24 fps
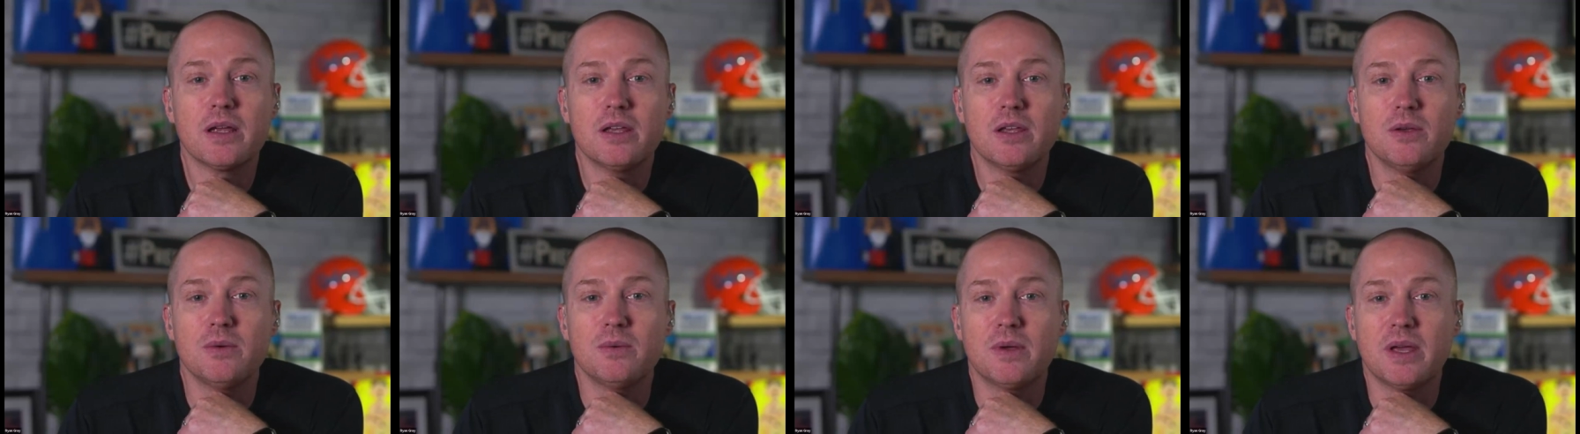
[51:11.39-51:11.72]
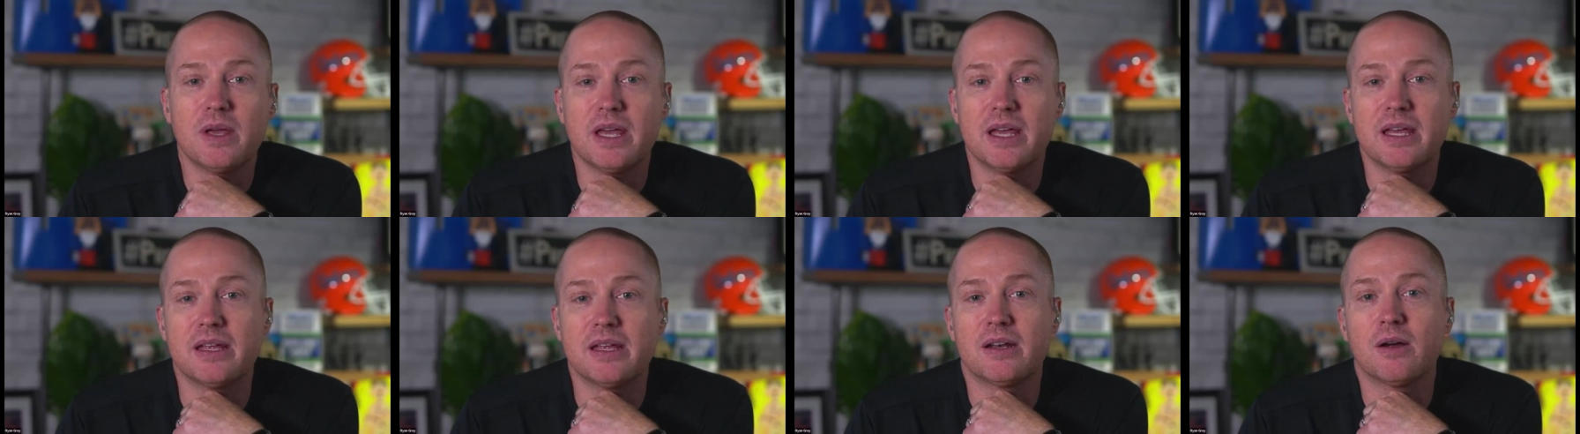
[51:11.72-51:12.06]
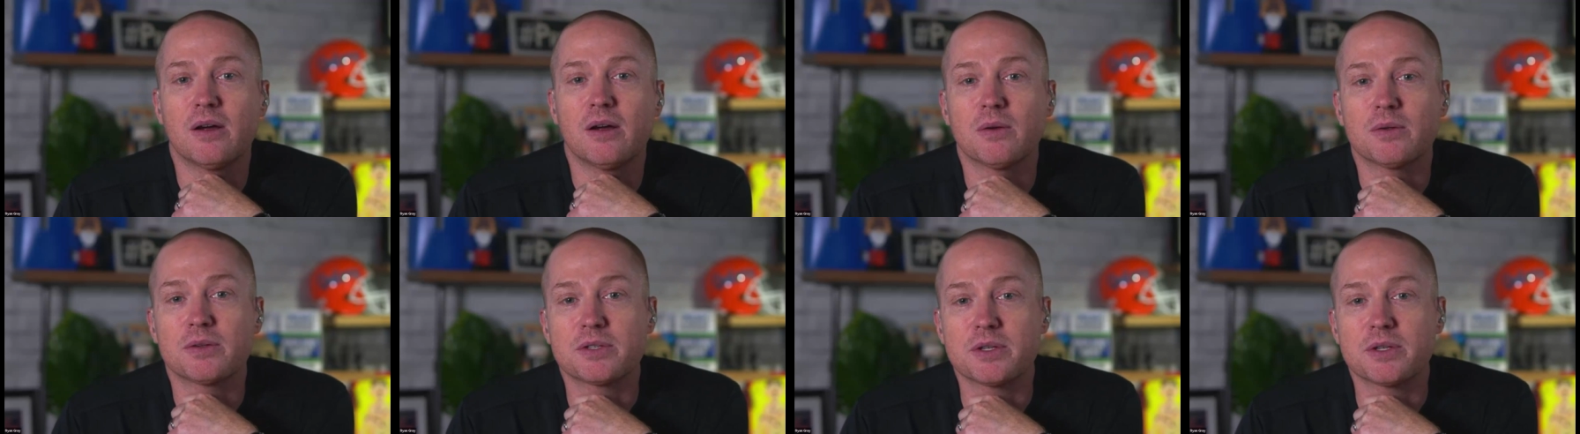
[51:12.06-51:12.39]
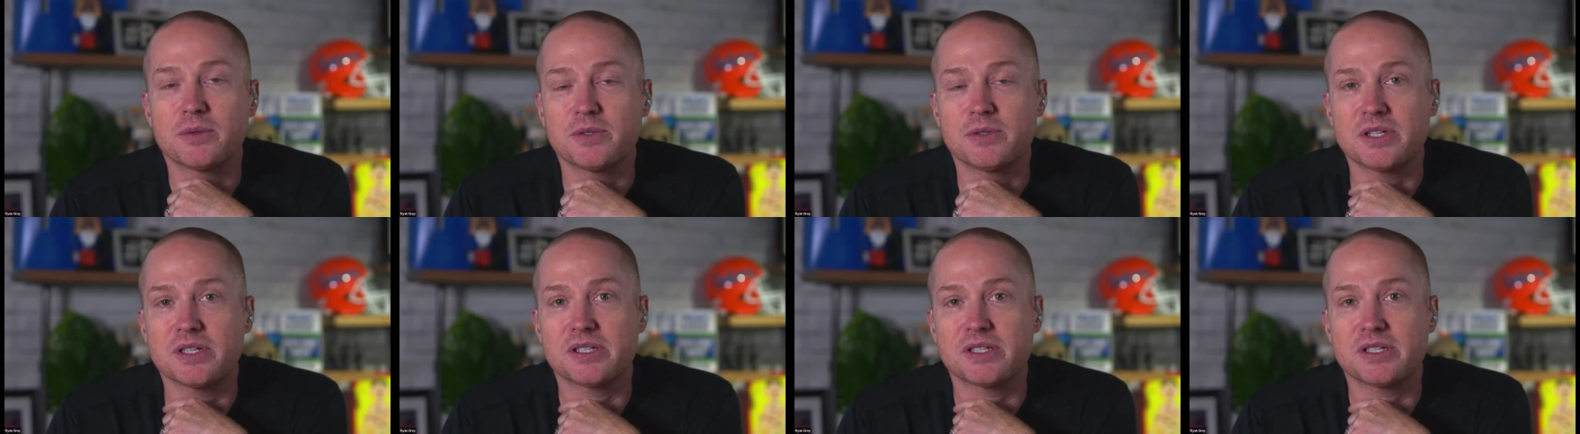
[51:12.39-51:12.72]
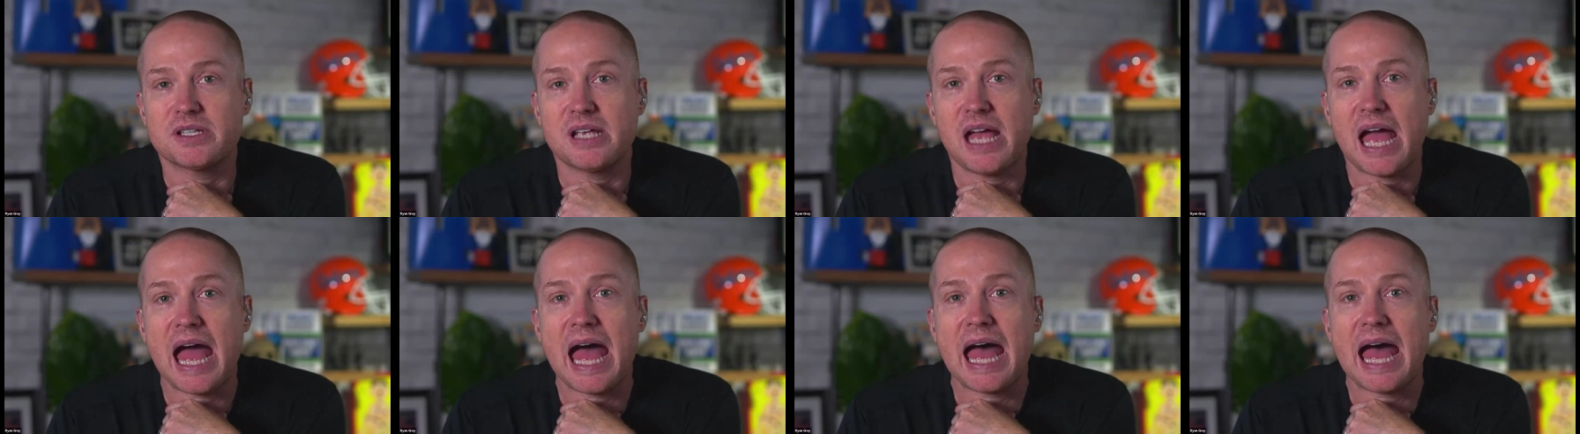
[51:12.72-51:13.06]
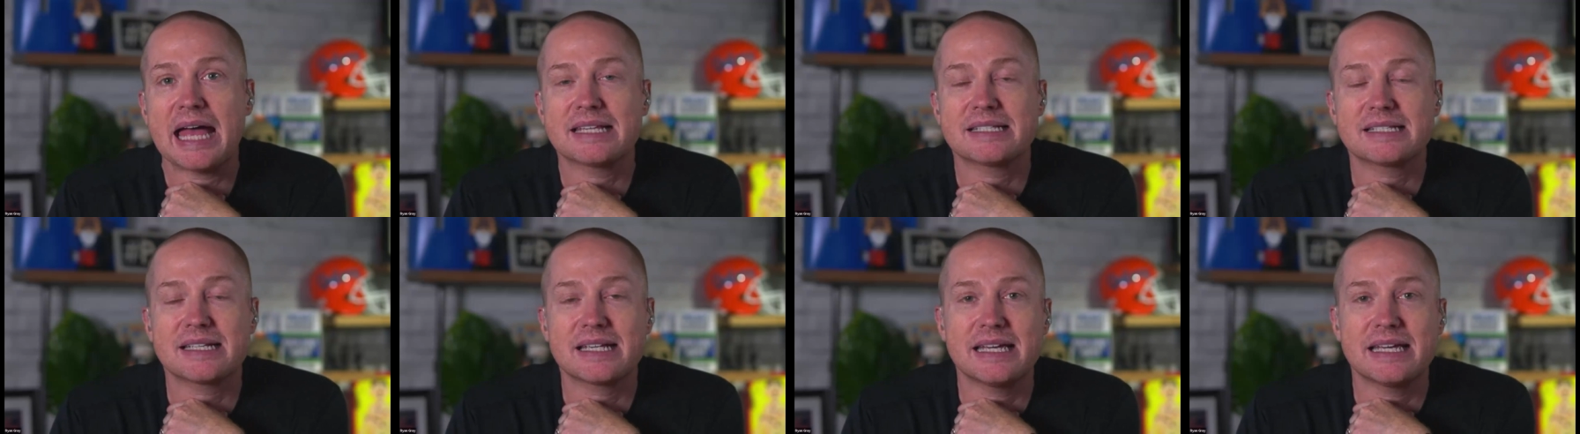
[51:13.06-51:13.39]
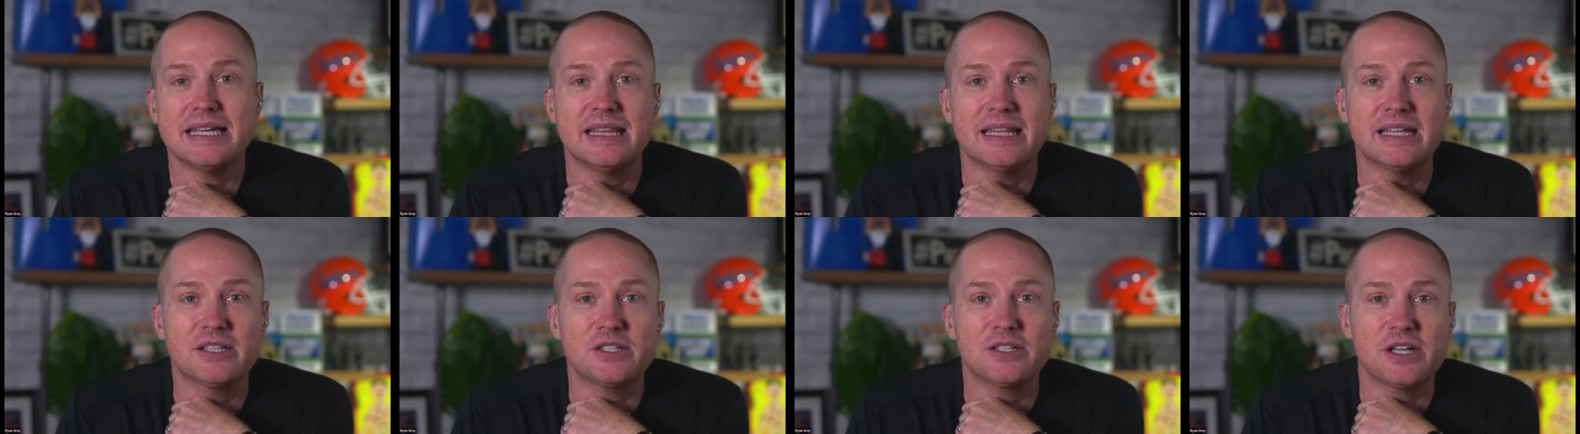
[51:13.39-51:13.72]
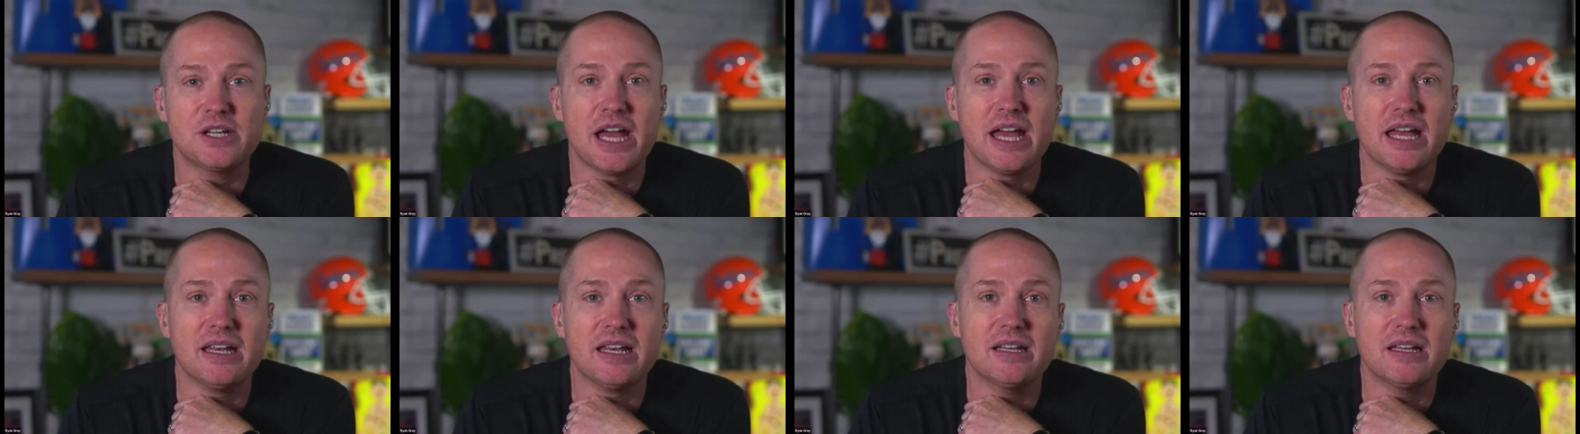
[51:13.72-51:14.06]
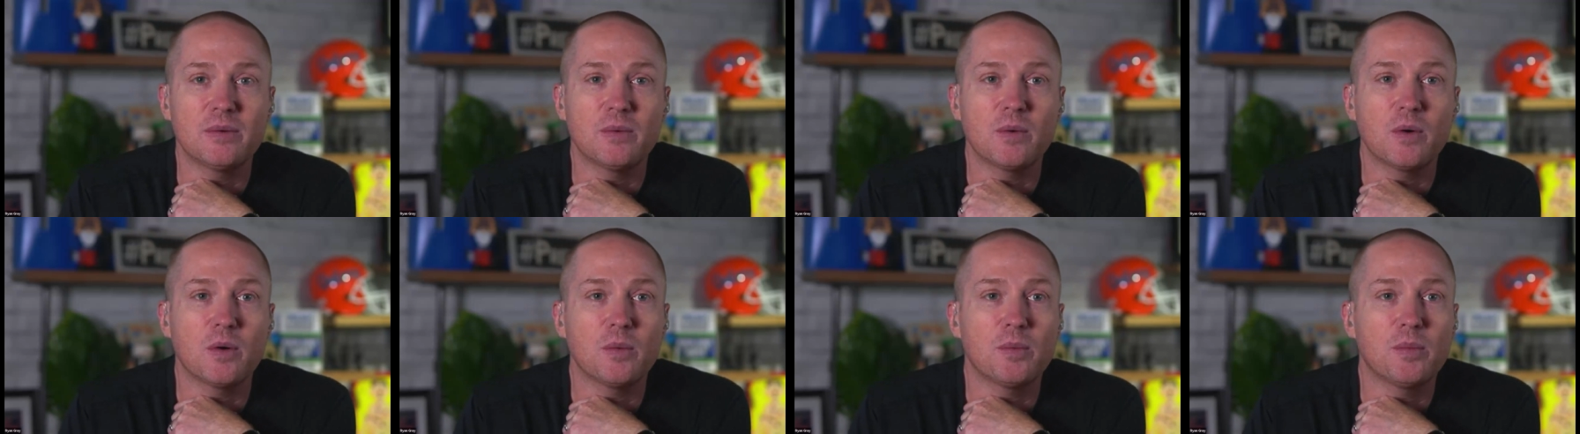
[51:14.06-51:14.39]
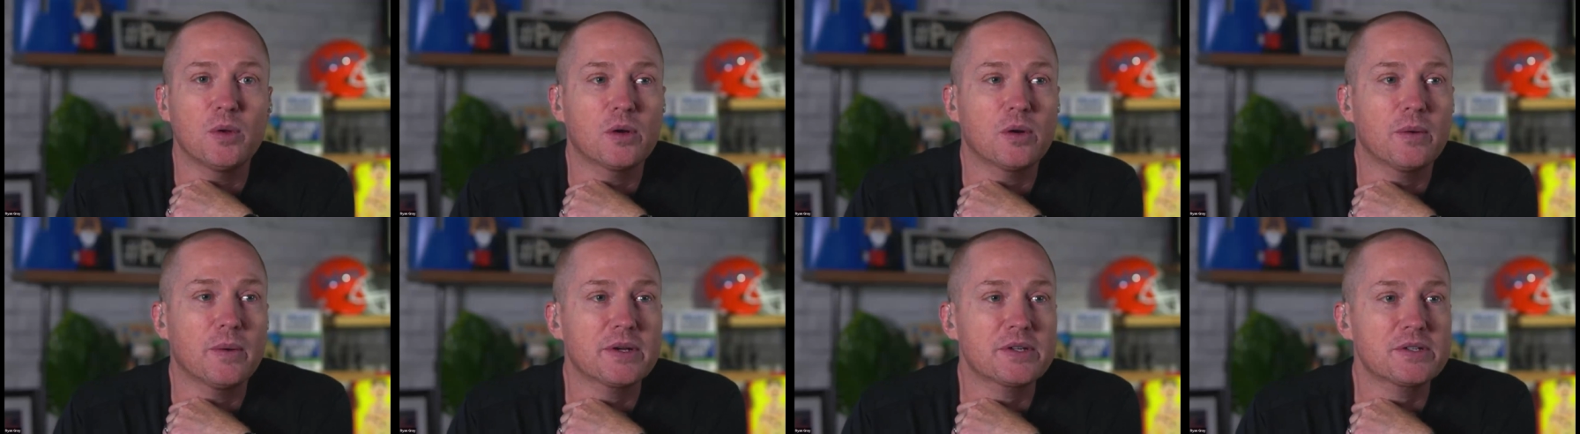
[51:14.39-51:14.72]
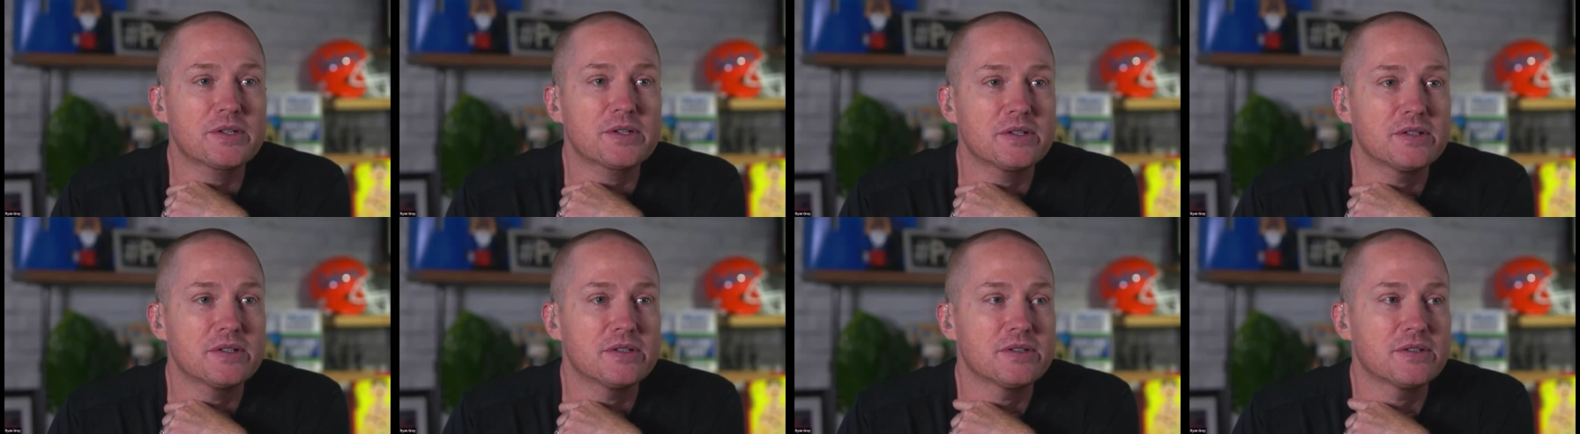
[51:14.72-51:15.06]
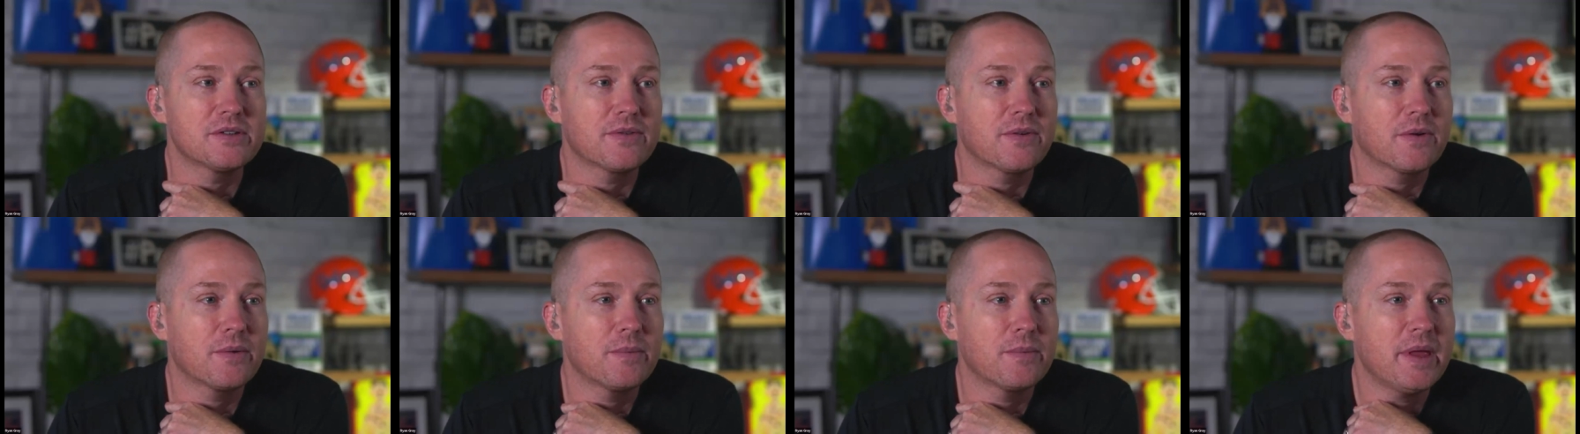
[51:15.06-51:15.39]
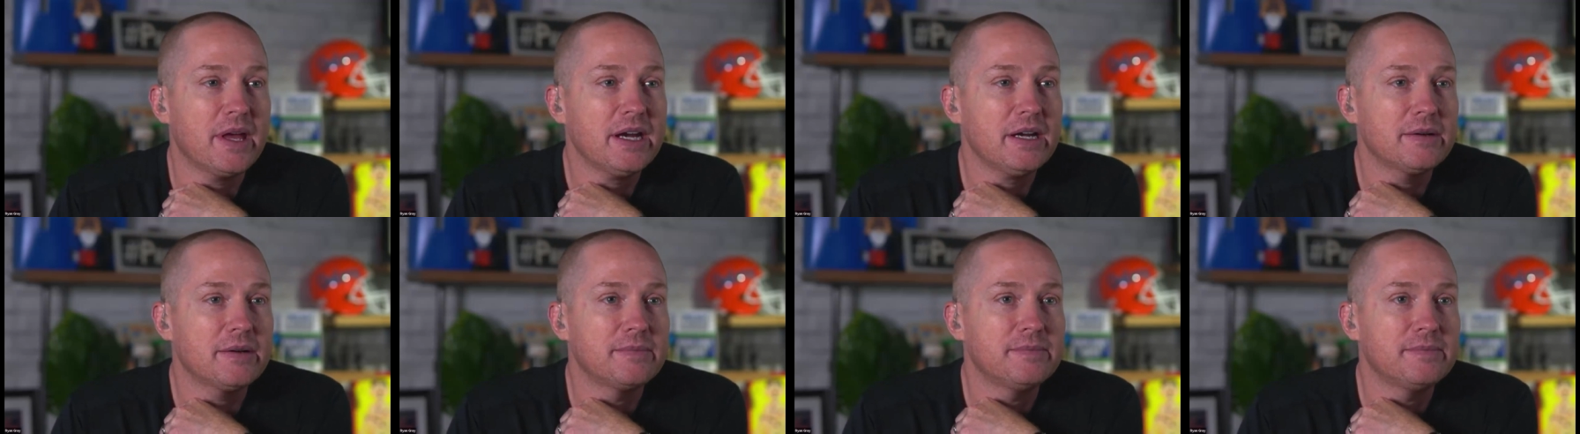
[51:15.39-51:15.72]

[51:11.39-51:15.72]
you can also just ask in the chat and we'll pull questions from there.